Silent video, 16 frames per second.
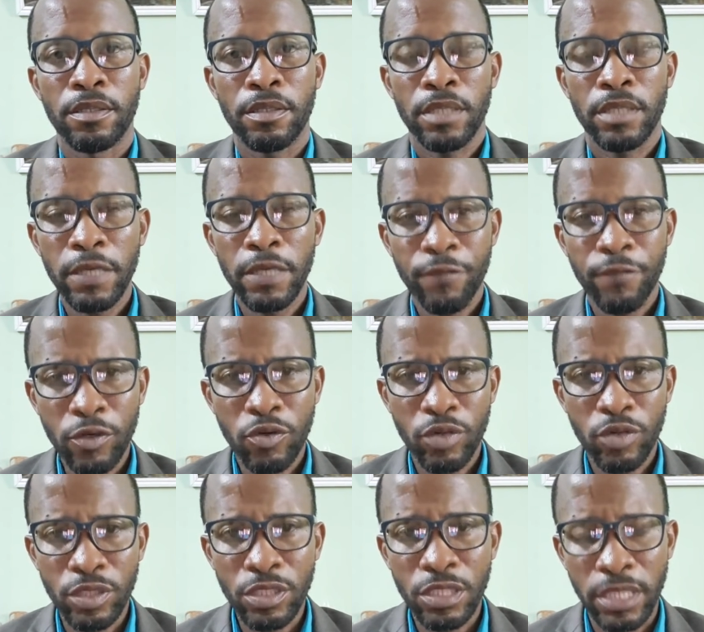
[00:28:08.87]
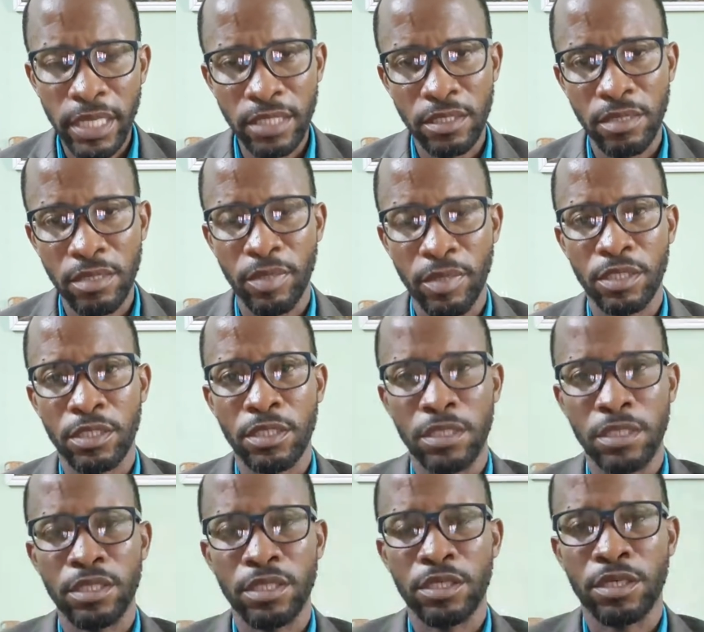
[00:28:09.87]
If you're going to elect somebody to
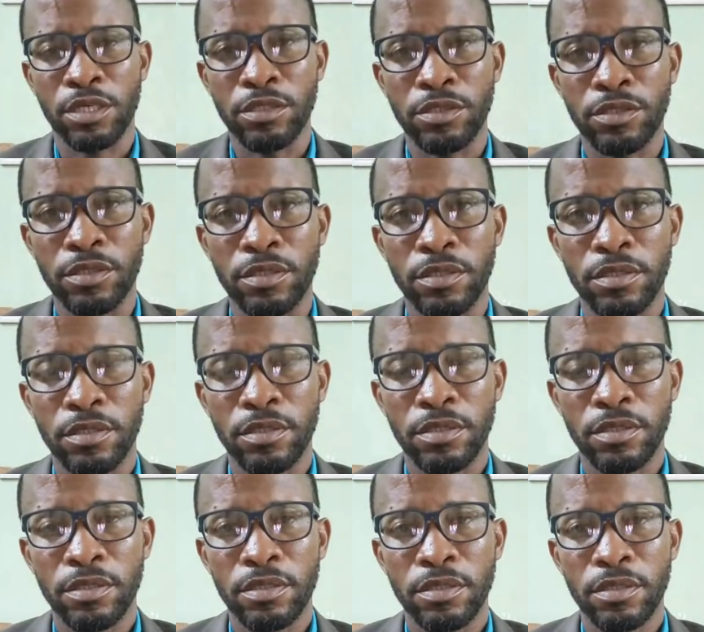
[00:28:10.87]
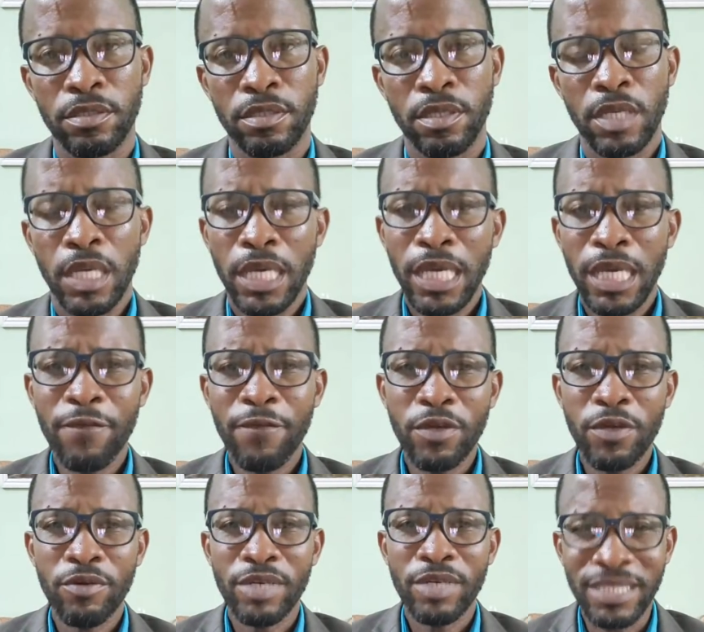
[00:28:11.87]
lead your country, if
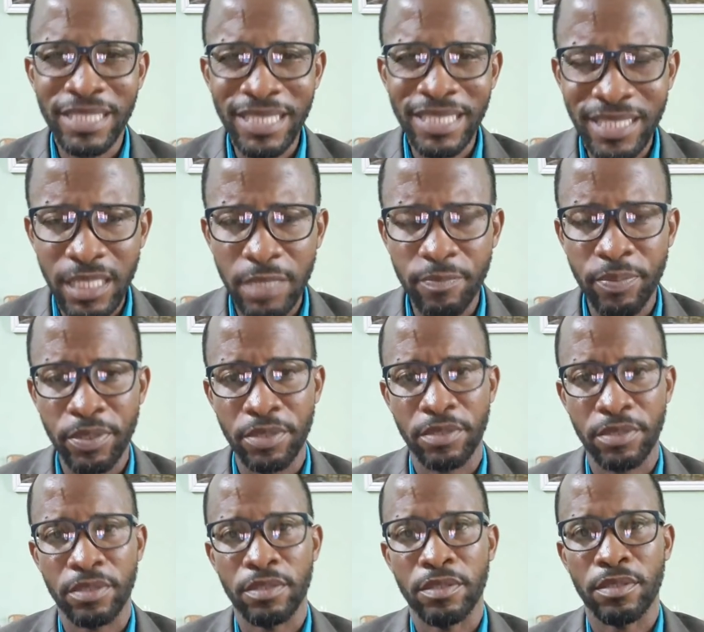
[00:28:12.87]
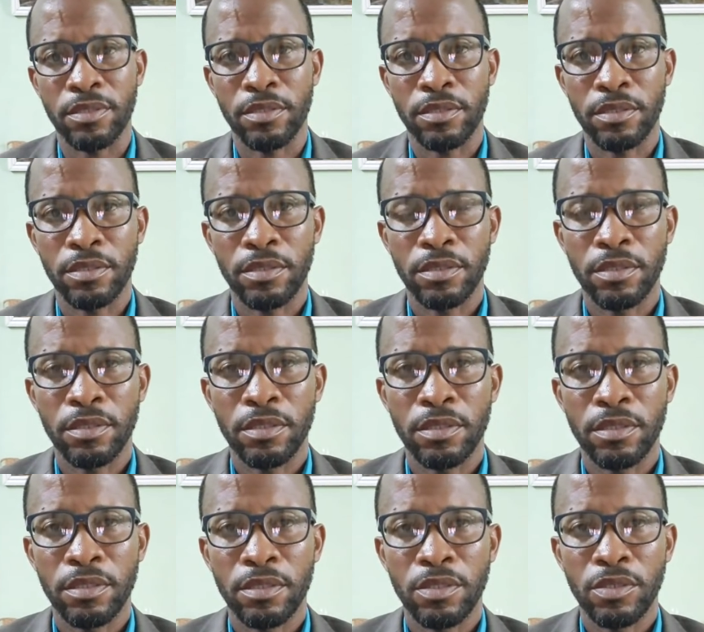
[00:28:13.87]
you're a decent person,
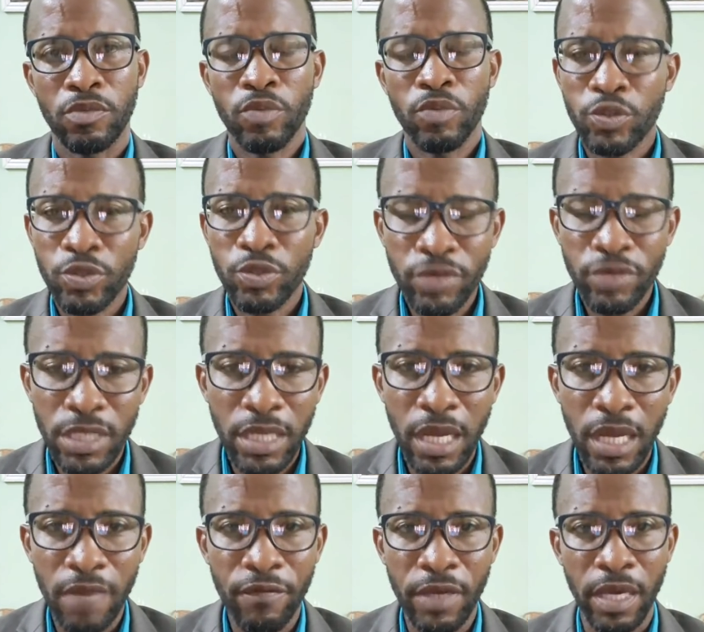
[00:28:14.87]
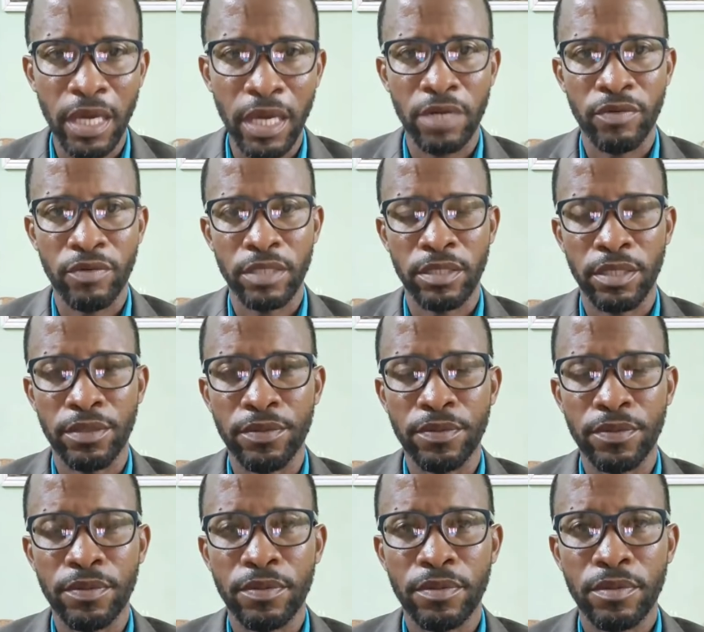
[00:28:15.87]
which we really have in Guyana right now,
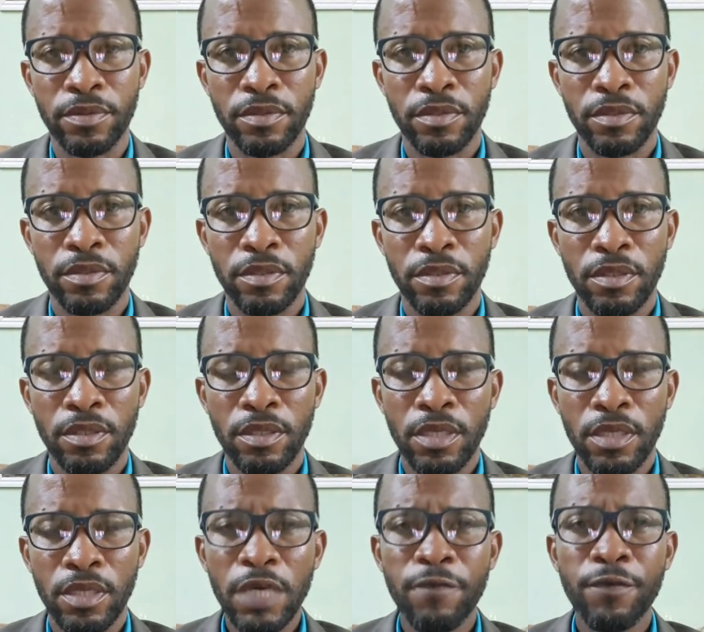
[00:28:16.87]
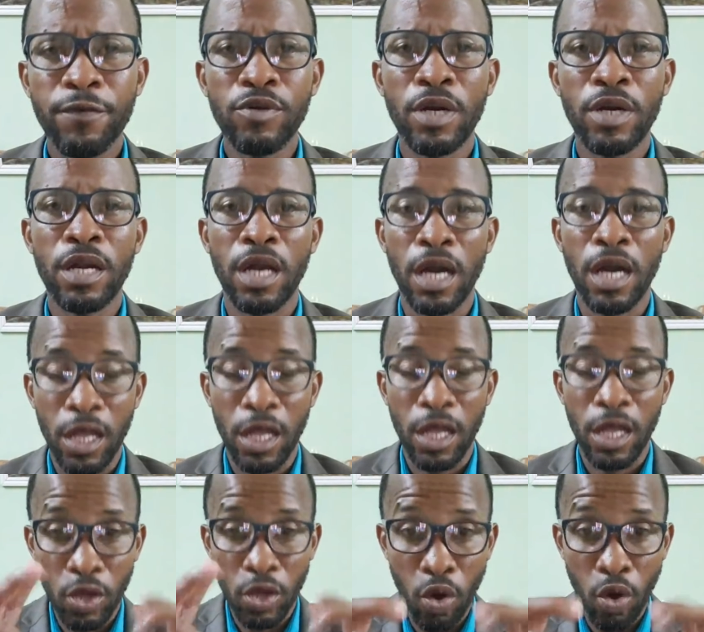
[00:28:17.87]
if you are a
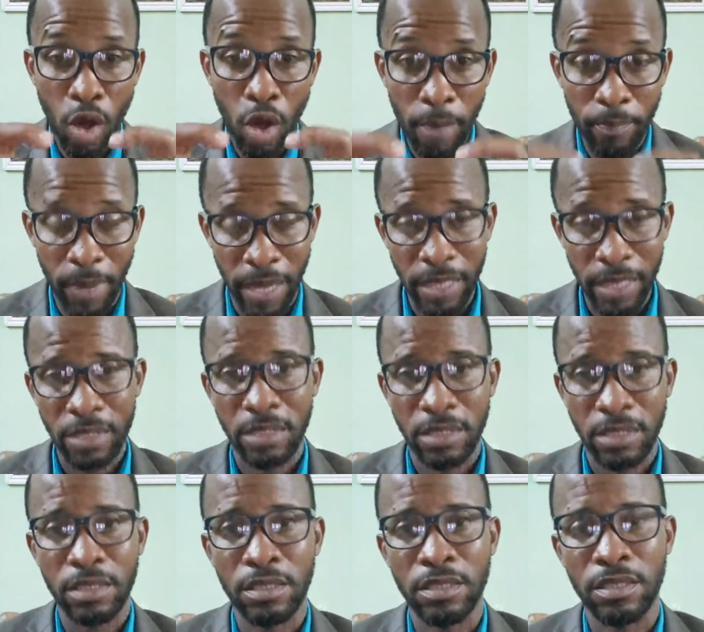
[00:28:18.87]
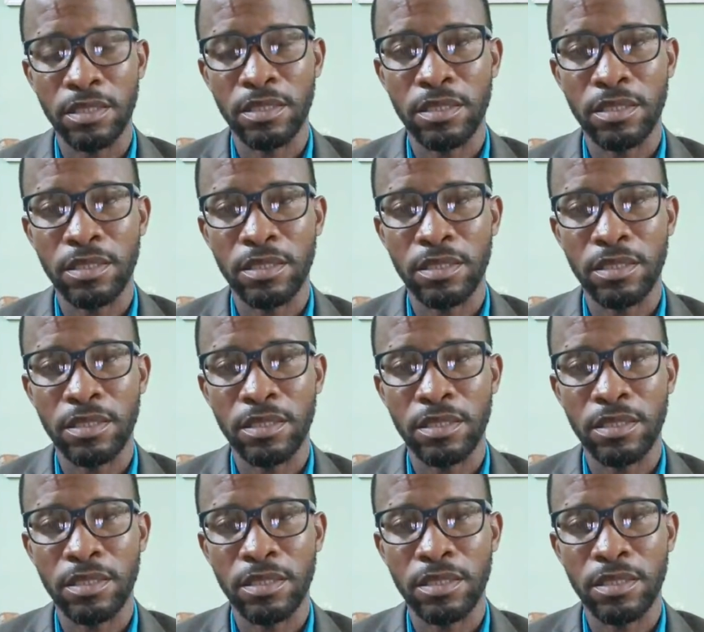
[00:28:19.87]
law-abiding citizen,